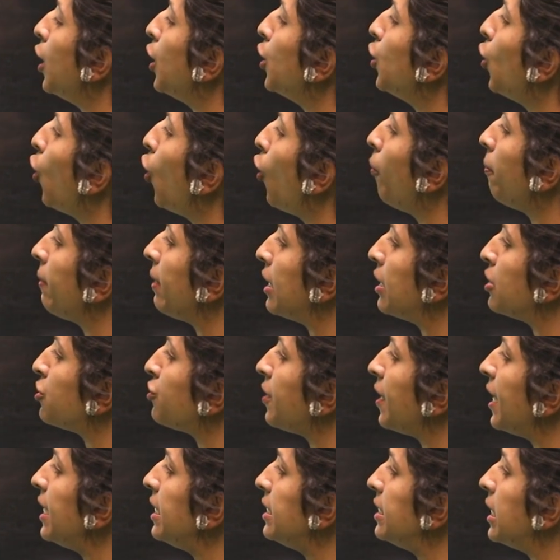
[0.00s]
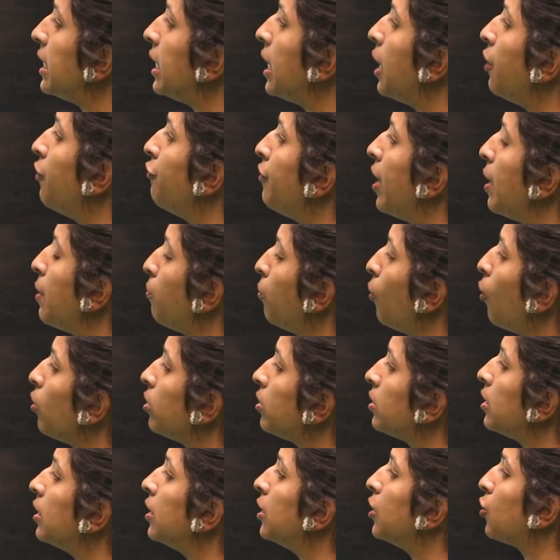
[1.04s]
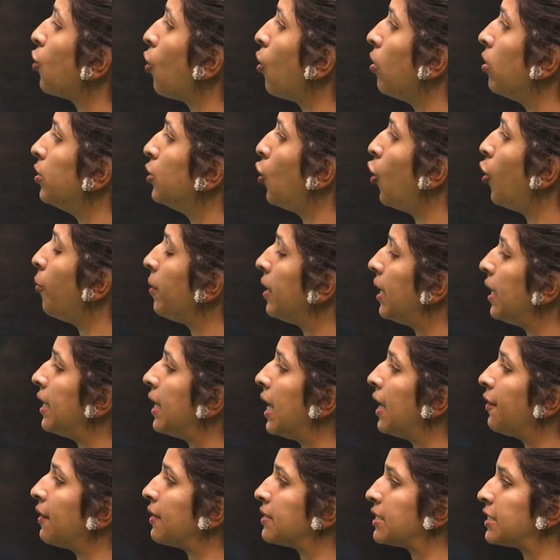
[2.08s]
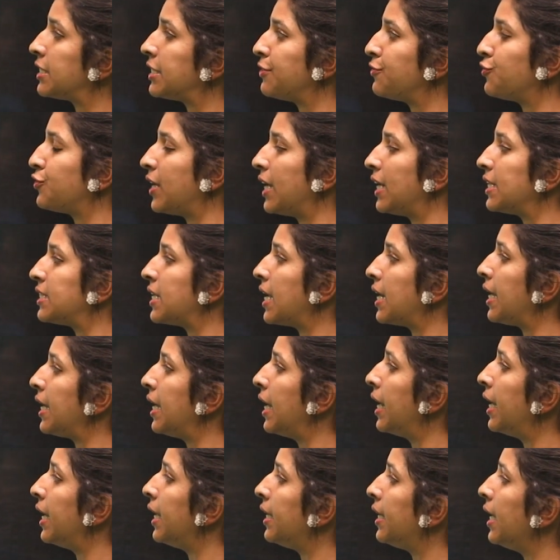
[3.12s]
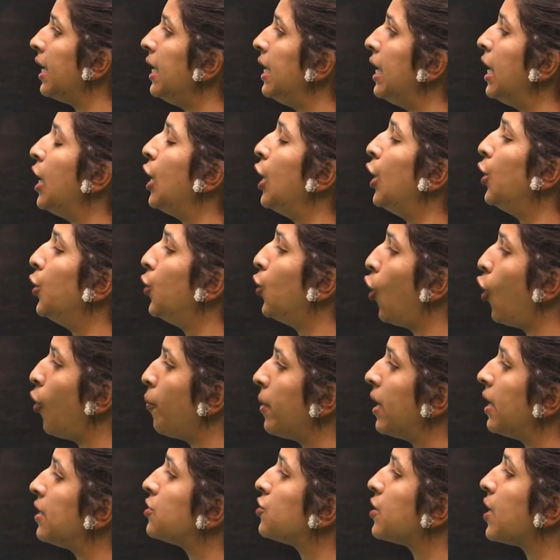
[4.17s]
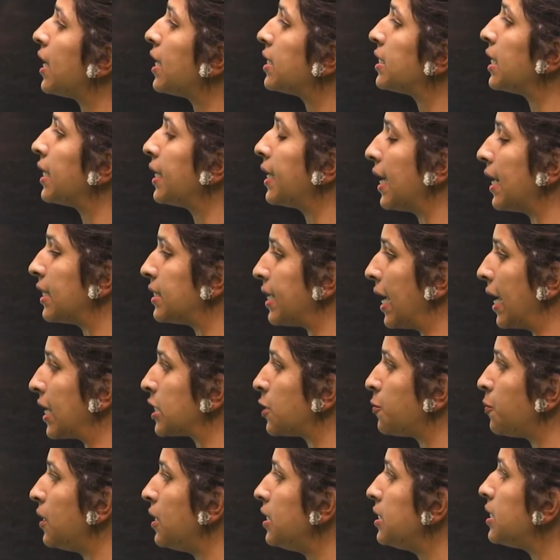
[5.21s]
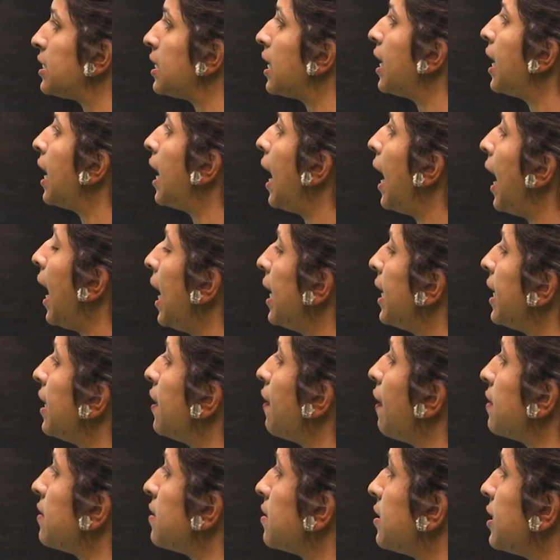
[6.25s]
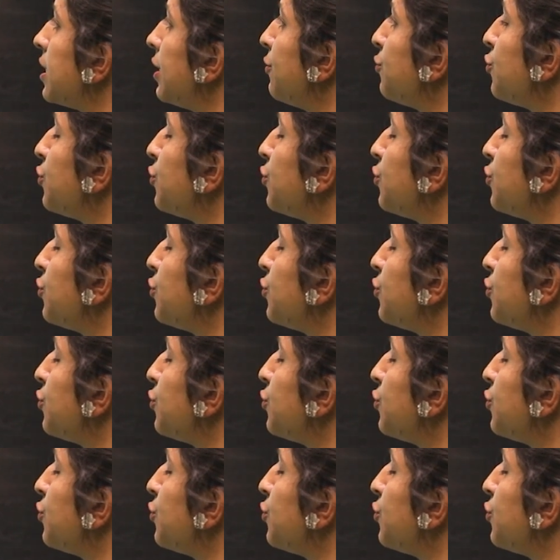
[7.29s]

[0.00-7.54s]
Dominant trait, when both dominant and recessive traits are inherited, dominant trait gets expressed, and in recessive